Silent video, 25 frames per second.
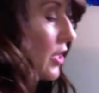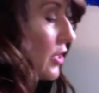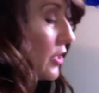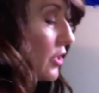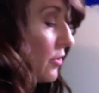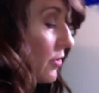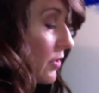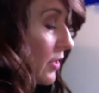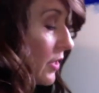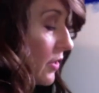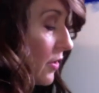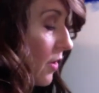
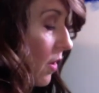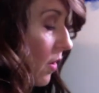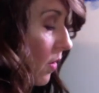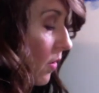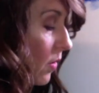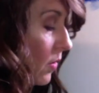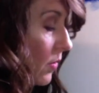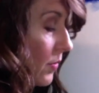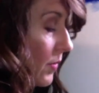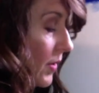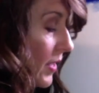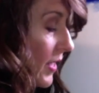you can
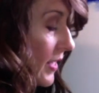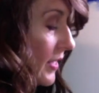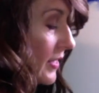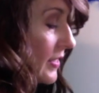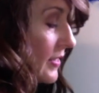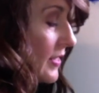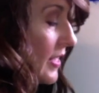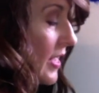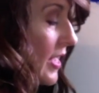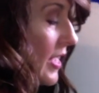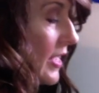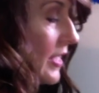
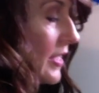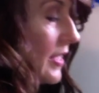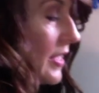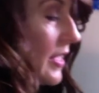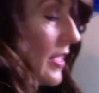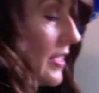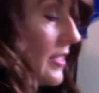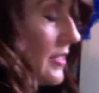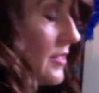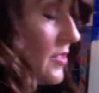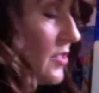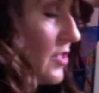always
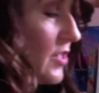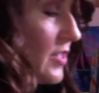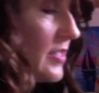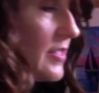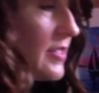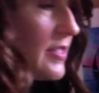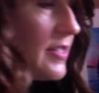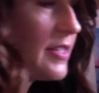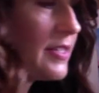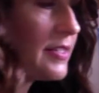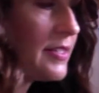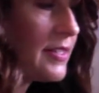get
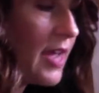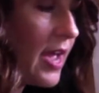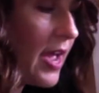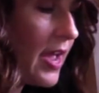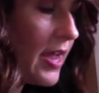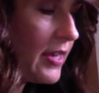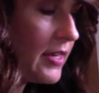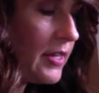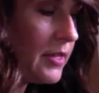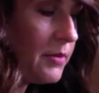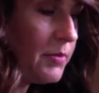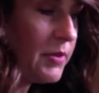just a
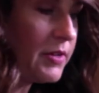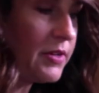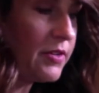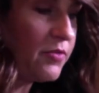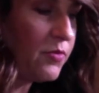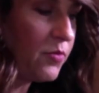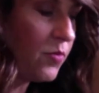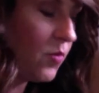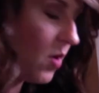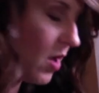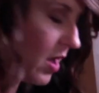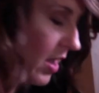tiny bit
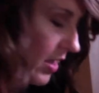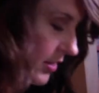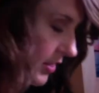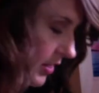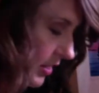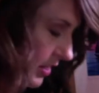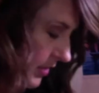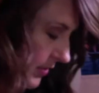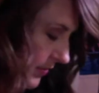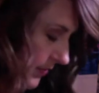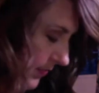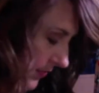of
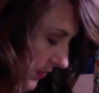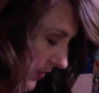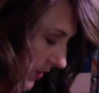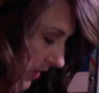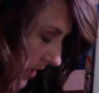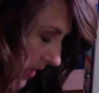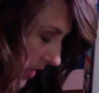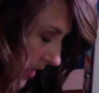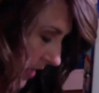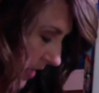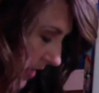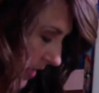water
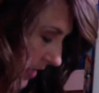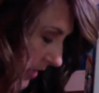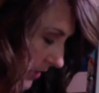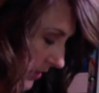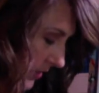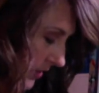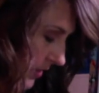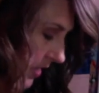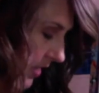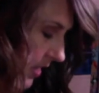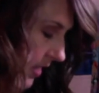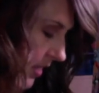
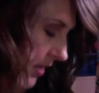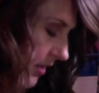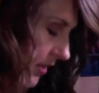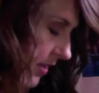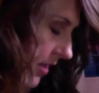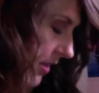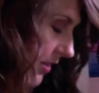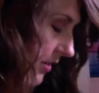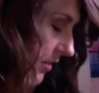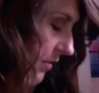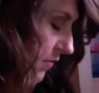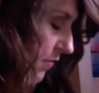and
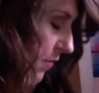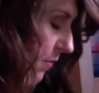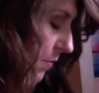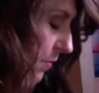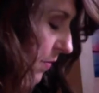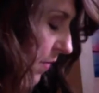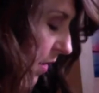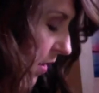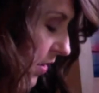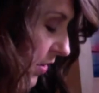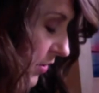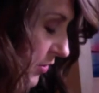kind of
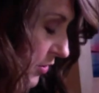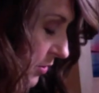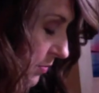on